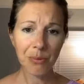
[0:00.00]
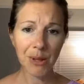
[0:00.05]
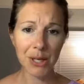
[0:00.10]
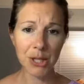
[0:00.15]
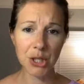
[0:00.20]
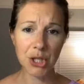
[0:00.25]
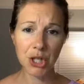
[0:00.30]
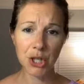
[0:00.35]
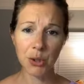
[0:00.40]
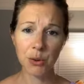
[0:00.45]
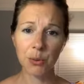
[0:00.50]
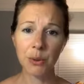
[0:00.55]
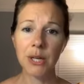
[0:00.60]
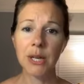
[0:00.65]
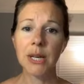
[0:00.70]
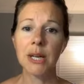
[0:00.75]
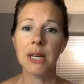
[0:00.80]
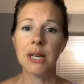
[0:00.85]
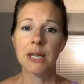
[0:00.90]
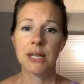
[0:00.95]
in June.
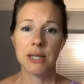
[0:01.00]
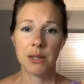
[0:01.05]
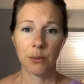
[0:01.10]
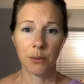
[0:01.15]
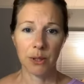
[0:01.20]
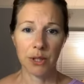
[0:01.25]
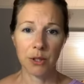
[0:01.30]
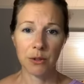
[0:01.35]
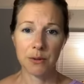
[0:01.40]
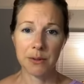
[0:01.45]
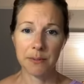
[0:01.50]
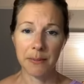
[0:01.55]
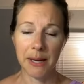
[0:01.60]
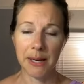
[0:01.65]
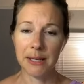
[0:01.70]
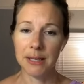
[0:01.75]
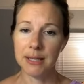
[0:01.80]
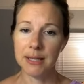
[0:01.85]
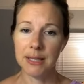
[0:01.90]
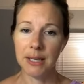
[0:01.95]
So when you
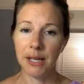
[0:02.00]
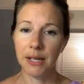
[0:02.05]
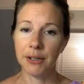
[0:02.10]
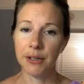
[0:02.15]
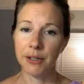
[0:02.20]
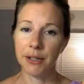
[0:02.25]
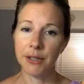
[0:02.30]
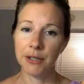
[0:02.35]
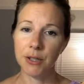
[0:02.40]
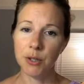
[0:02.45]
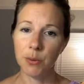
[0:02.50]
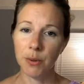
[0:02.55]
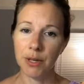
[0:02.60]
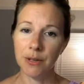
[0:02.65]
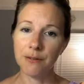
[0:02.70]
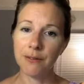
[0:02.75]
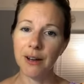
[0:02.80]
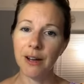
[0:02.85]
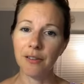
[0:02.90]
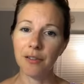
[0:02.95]
spent
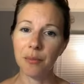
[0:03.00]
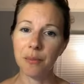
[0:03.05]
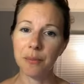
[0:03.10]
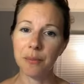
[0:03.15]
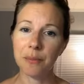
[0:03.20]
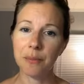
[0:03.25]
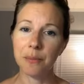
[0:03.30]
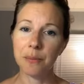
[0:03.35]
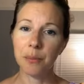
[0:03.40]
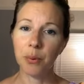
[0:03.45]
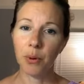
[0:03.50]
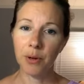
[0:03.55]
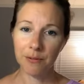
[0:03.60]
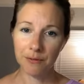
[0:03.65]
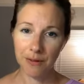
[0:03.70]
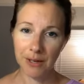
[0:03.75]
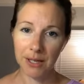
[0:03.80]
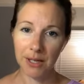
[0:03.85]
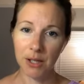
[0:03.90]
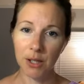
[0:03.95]
125 point
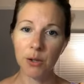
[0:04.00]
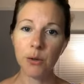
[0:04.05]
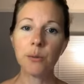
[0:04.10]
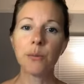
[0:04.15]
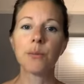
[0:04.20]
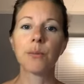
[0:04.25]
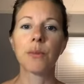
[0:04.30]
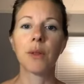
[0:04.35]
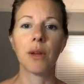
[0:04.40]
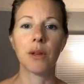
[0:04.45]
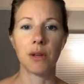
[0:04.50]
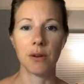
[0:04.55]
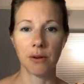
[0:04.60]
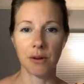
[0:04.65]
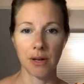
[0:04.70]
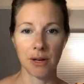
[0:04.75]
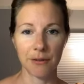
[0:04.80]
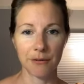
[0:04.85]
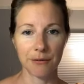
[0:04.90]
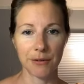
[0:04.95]
value, you
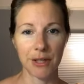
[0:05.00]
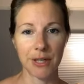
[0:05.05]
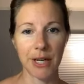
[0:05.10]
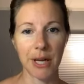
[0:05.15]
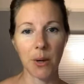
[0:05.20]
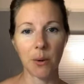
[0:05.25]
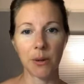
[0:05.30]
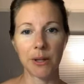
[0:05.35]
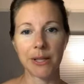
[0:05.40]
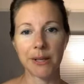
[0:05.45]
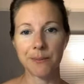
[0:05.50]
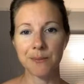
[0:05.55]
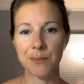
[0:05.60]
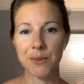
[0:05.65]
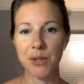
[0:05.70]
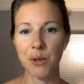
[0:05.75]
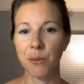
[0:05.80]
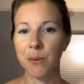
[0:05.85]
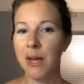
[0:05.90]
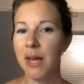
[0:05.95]
got a free Naoli.
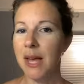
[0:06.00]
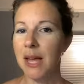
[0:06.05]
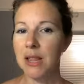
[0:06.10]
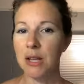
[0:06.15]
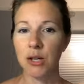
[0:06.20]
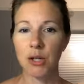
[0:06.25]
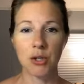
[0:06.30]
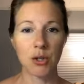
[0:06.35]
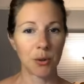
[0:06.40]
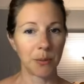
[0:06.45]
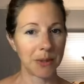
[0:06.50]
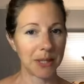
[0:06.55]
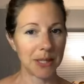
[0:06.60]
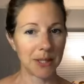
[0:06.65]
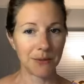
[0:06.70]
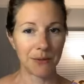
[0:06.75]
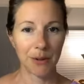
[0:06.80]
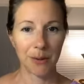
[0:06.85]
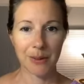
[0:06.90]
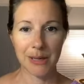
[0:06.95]
So there's so many
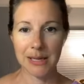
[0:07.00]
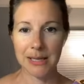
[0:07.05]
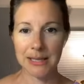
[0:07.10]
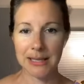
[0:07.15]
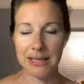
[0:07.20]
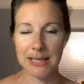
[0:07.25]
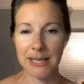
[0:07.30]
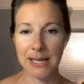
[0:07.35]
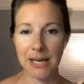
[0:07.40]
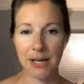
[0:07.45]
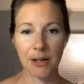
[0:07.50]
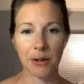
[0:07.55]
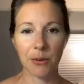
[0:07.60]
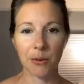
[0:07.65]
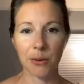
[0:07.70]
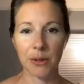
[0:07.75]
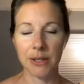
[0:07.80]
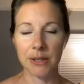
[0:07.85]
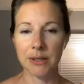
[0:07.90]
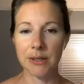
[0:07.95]
different ways to get your
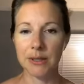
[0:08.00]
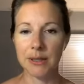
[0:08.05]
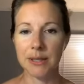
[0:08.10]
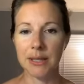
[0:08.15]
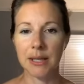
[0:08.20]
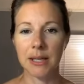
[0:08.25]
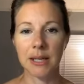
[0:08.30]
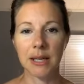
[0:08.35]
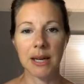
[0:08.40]
oils